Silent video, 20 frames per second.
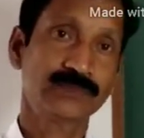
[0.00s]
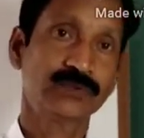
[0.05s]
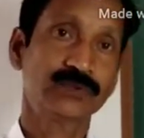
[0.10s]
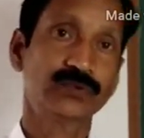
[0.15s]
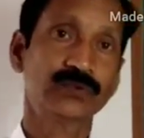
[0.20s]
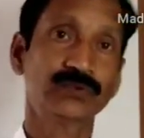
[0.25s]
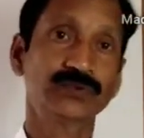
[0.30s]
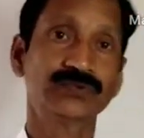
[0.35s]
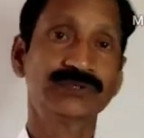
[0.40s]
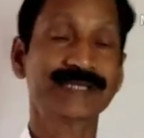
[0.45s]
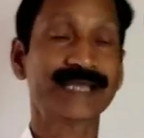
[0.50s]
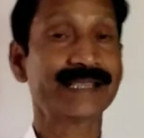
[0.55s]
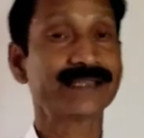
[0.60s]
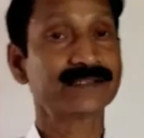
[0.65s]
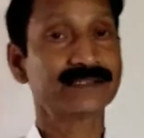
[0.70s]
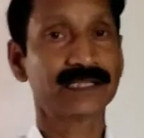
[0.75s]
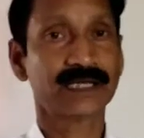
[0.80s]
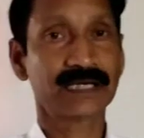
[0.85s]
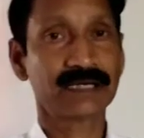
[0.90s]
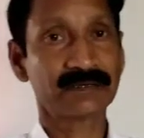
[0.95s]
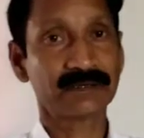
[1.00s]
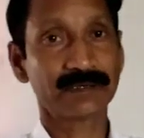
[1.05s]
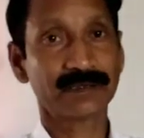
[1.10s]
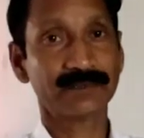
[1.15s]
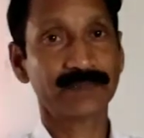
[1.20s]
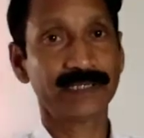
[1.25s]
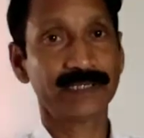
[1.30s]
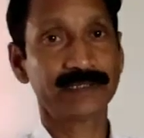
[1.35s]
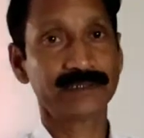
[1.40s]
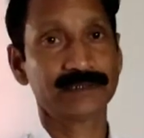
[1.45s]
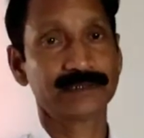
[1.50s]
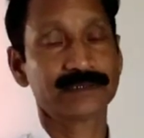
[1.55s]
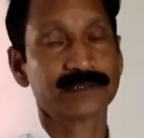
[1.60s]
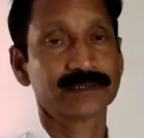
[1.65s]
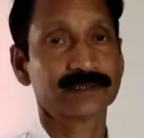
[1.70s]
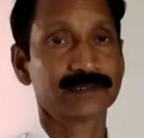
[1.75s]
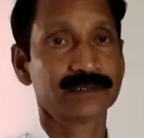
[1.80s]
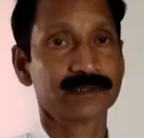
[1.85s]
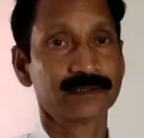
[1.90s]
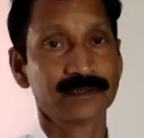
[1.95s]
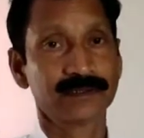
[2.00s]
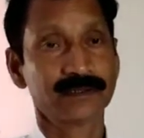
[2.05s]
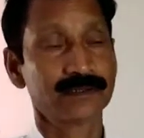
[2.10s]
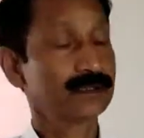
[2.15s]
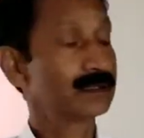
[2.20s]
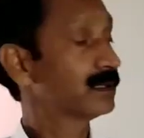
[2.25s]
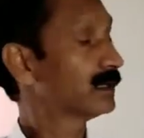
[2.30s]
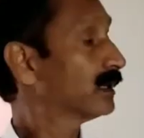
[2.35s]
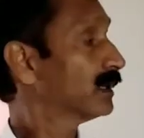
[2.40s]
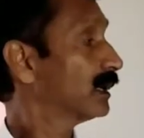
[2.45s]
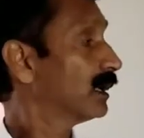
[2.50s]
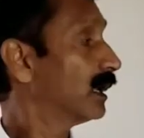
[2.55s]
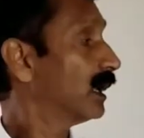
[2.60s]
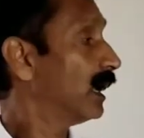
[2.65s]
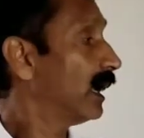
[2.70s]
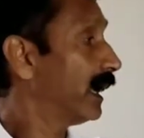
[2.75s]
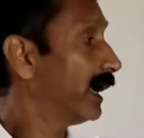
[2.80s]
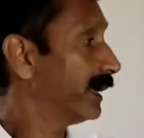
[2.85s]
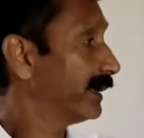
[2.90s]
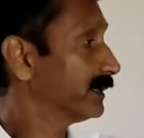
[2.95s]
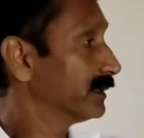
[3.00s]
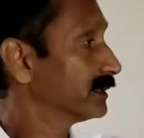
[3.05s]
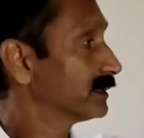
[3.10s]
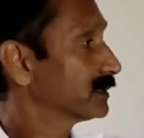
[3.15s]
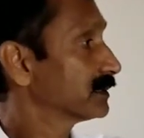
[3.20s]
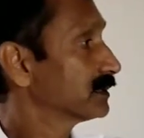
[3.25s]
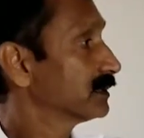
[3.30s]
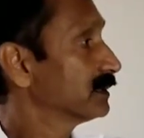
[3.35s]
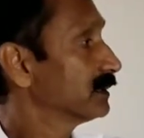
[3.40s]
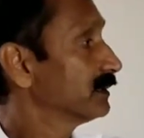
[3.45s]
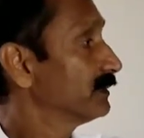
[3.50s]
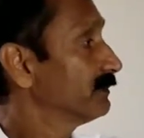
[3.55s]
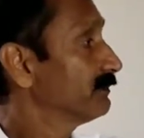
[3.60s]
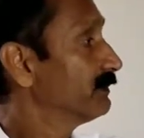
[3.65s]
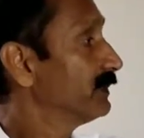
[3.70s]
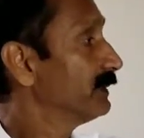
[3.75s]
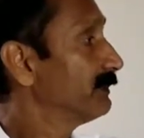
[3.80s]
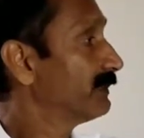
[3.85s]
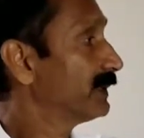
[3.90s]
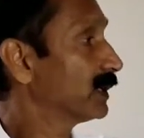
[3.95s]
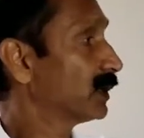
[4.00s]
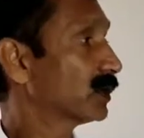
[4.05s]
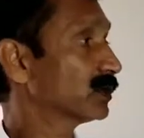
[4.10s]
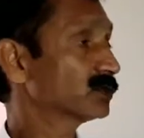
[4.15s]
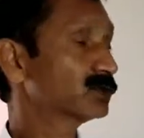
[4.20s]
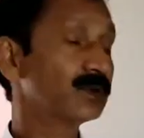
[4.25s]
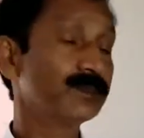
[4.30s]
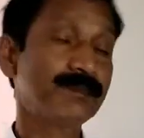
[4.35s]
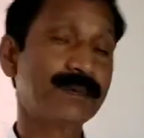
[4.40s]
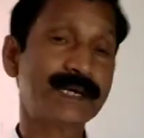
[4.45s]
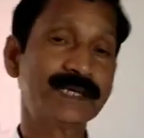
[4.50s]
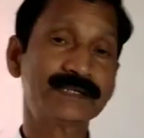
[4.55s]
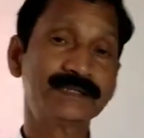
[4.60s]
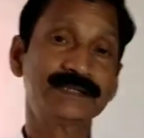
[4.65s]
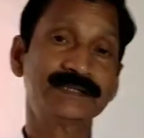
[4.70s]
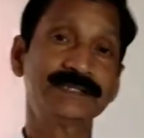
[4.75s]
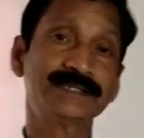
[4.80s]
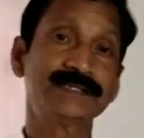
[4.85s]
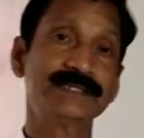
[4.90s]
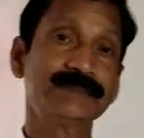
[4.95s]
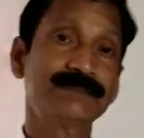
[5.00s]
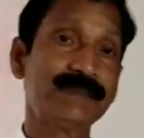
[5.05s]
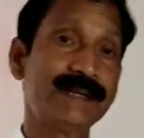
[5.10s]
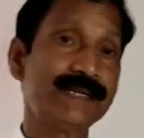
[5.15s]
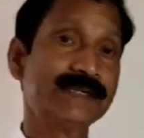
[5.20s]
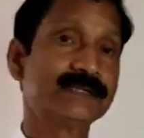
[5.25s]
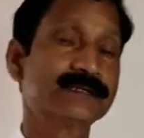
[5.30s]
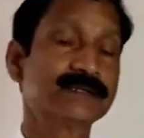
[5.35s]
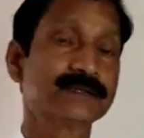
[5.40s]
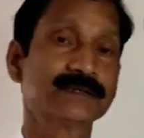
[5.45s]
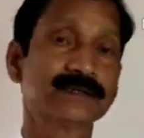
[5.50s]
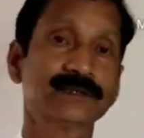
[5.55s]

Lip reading: to change the government, and people also participate